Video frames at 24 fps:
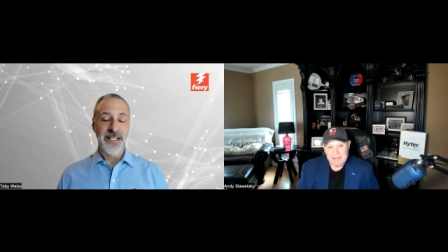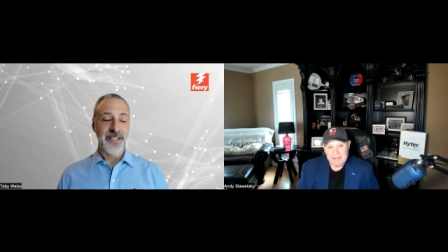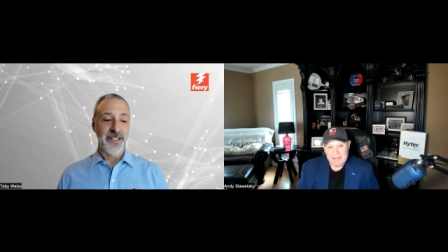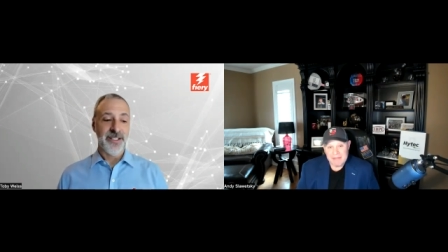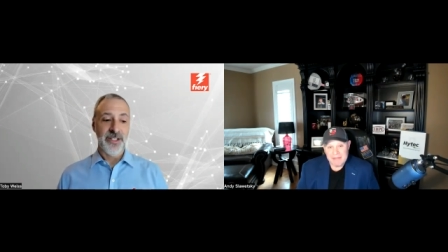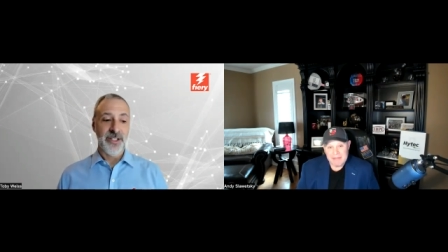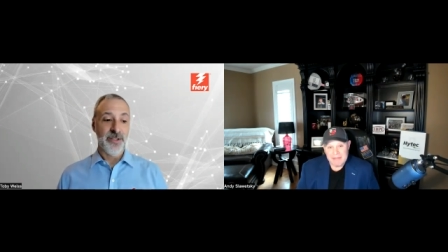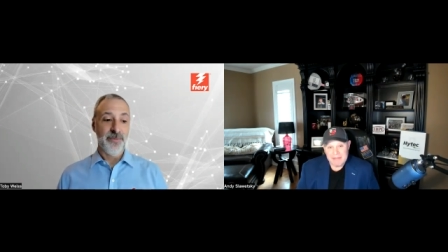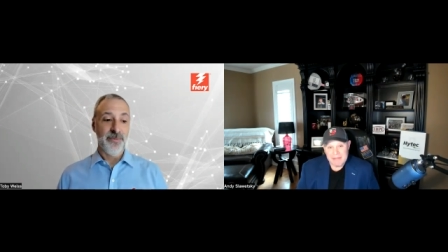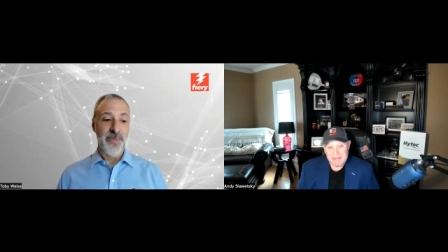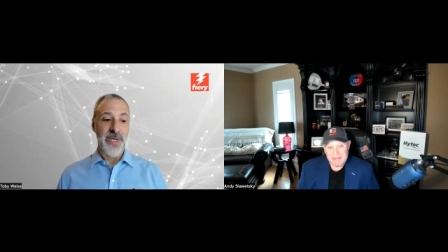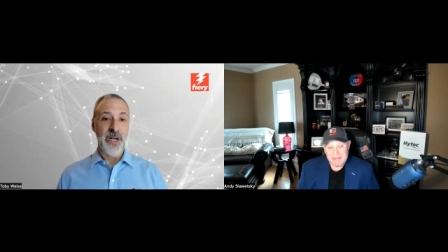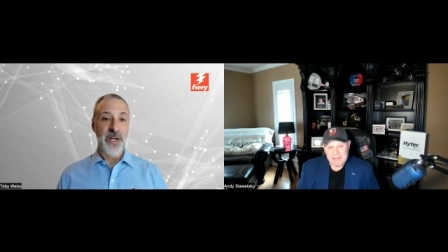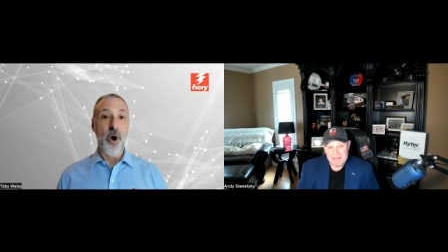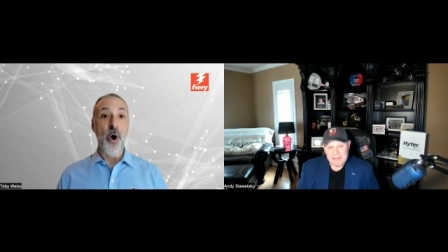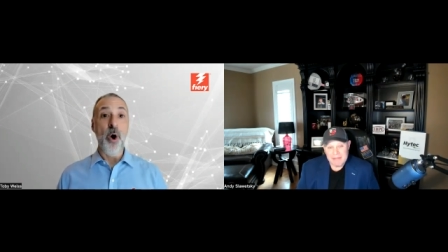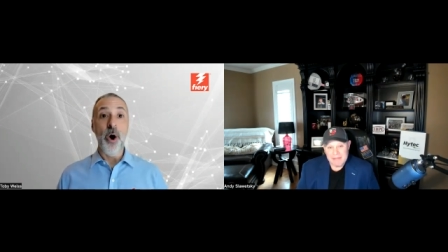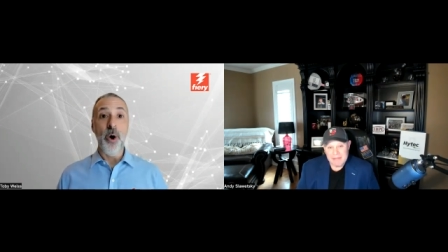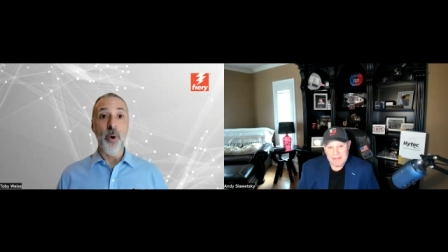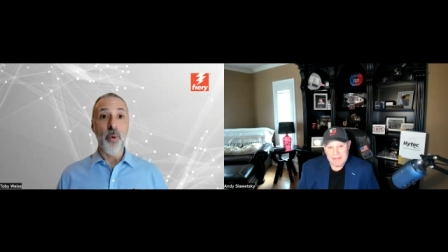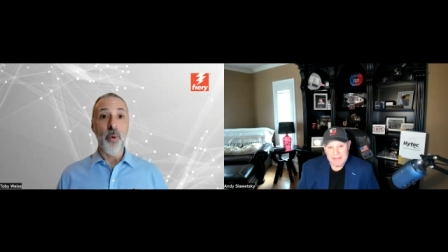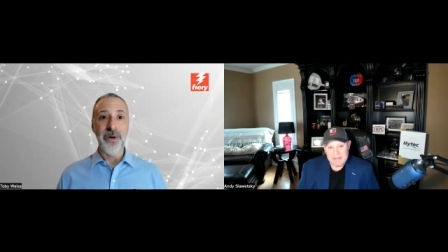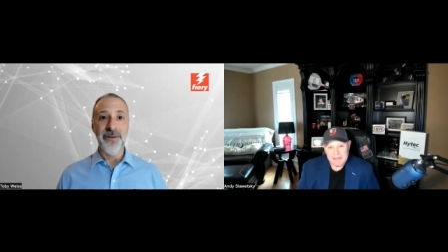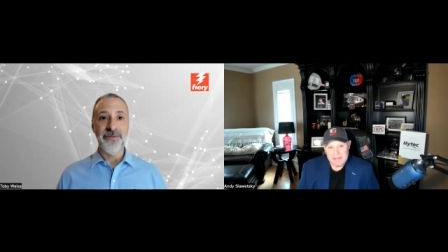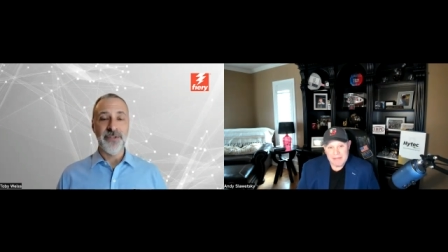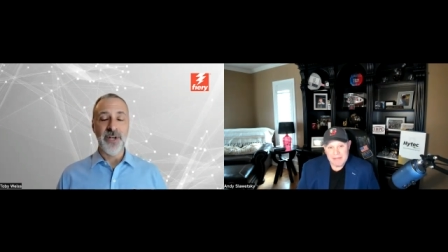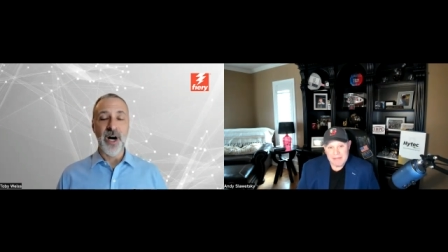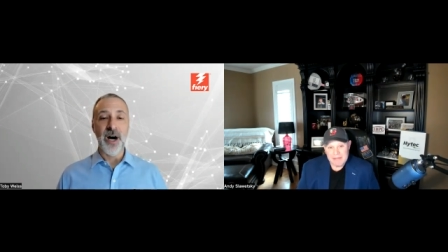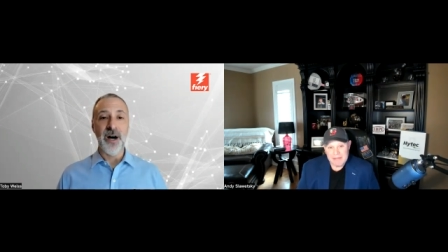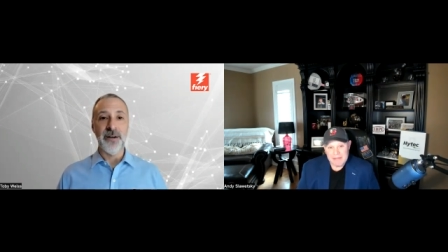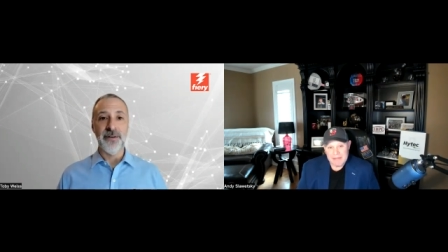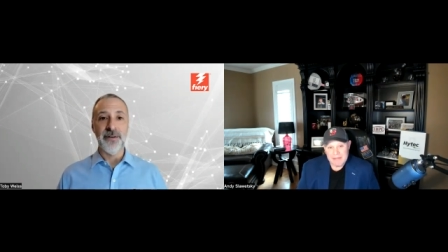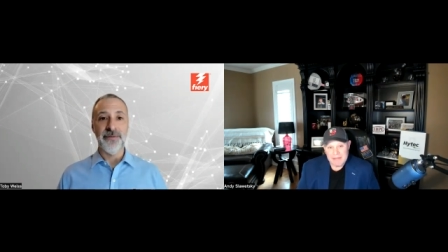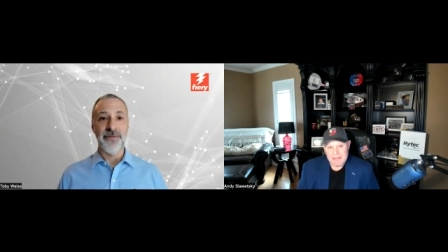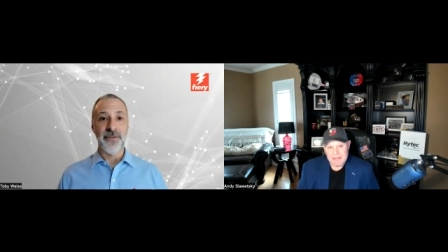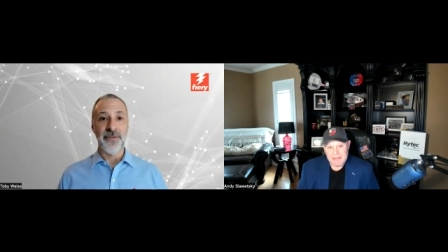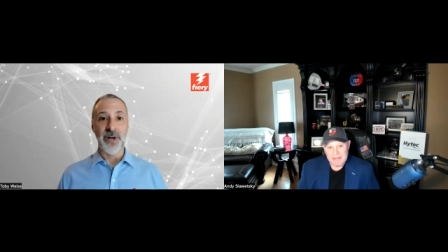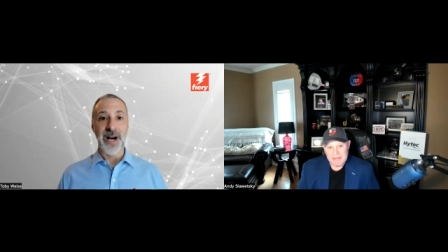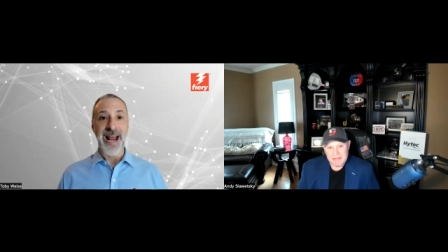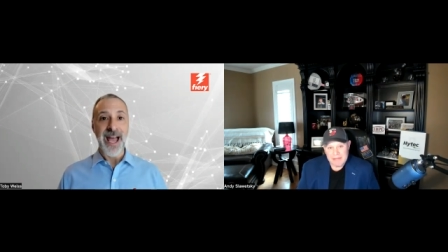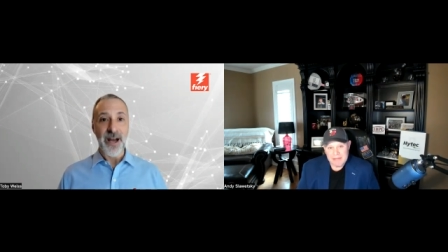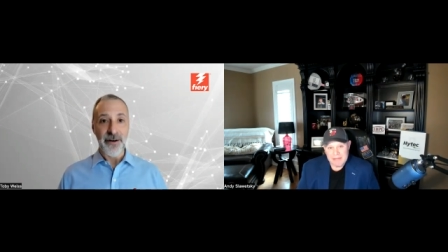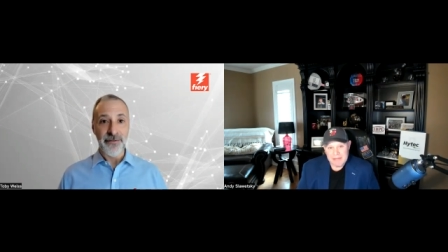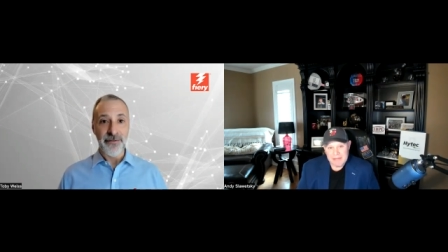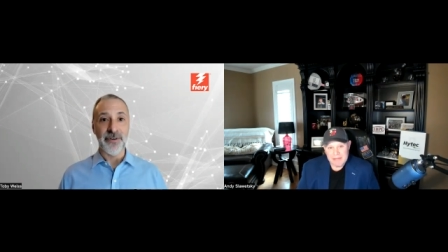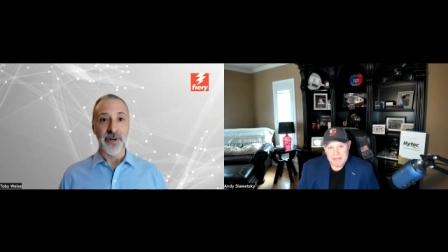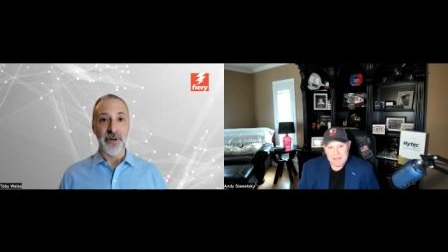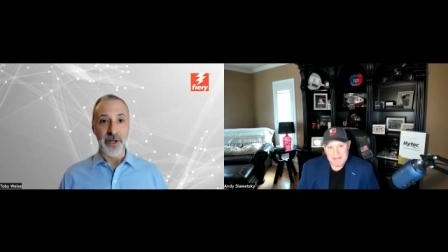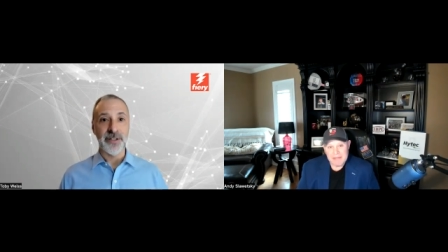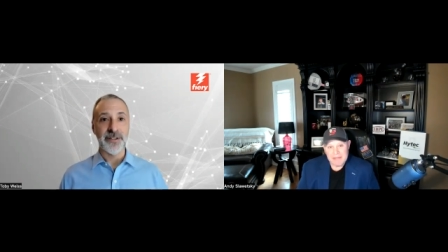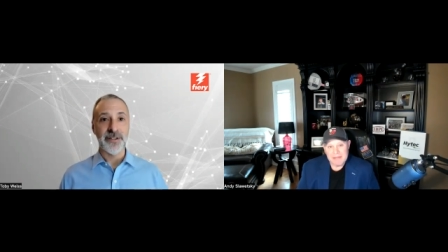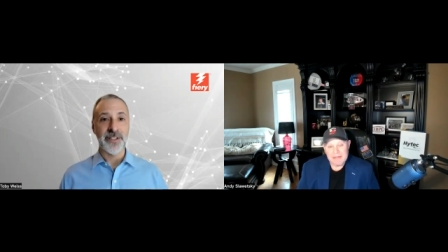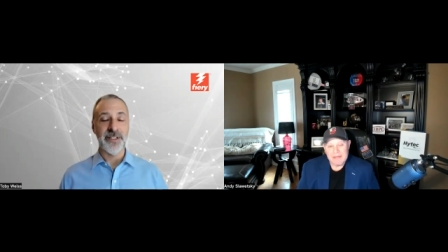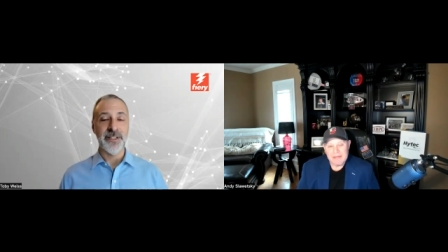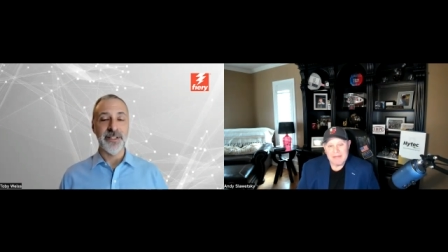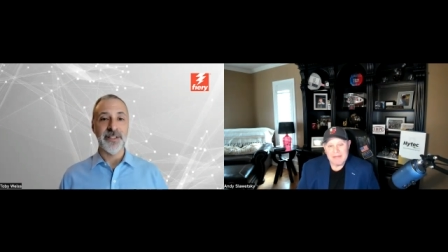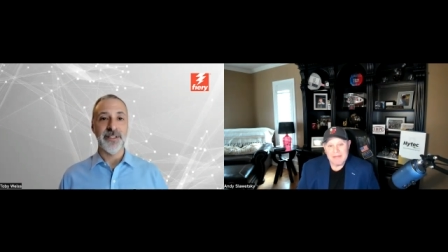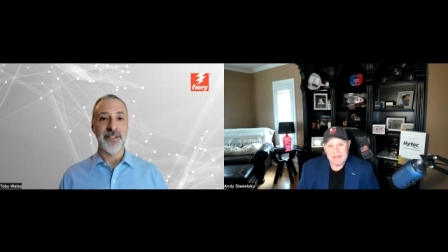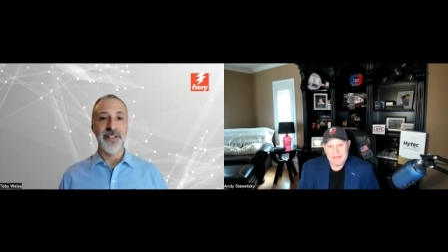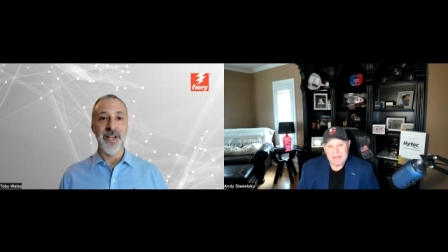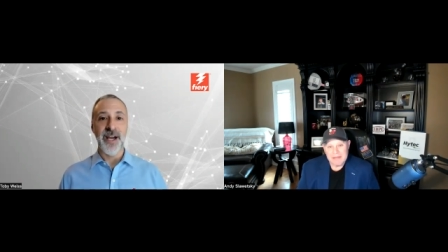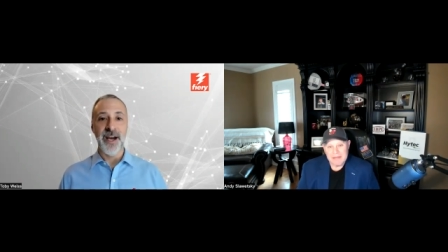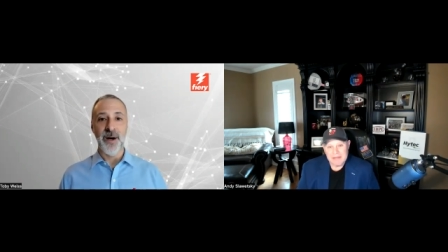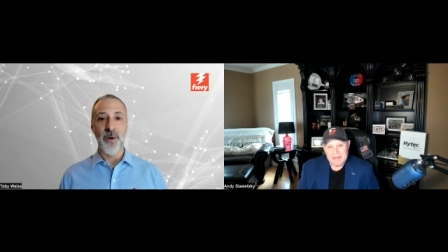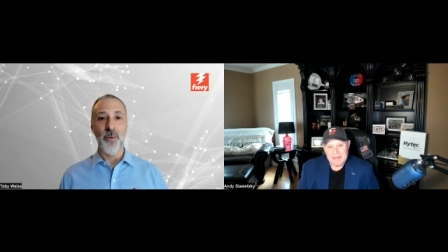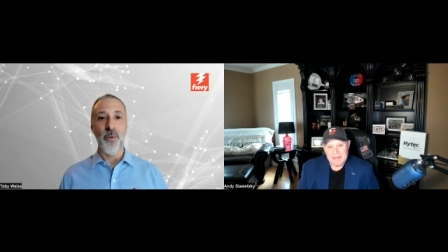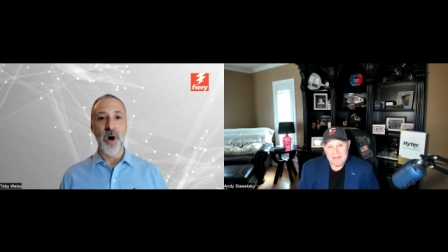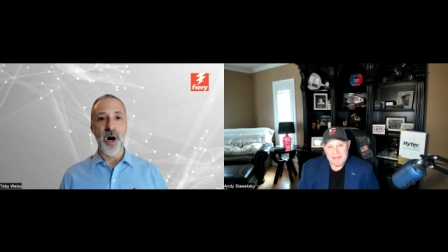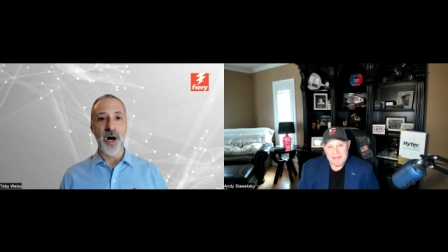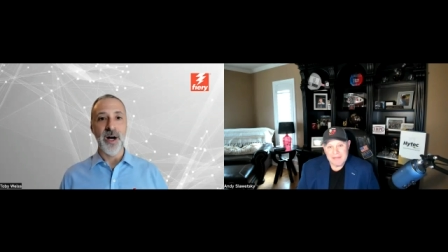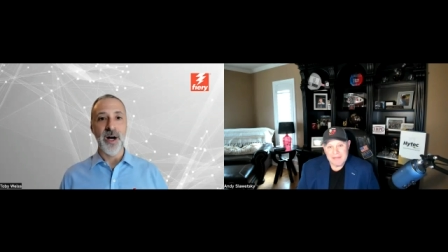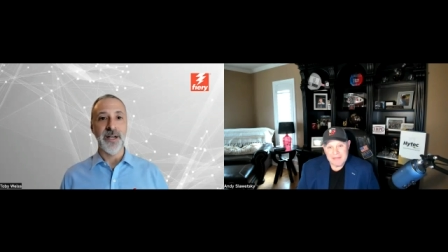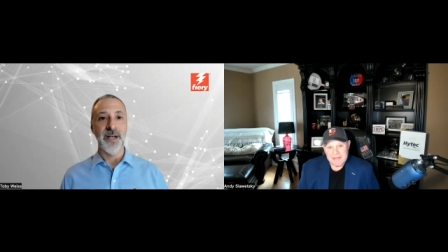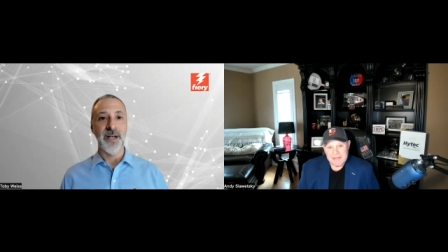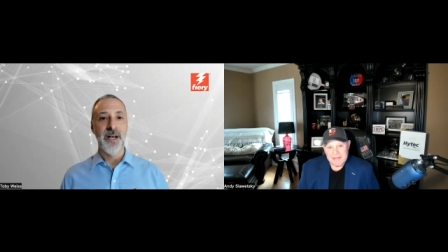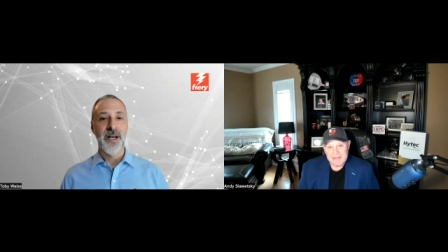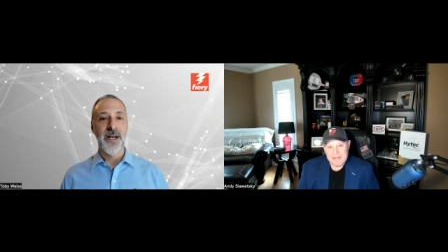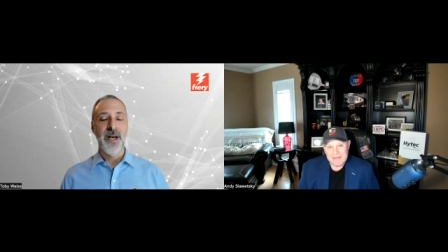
just been all we've done forever since day one.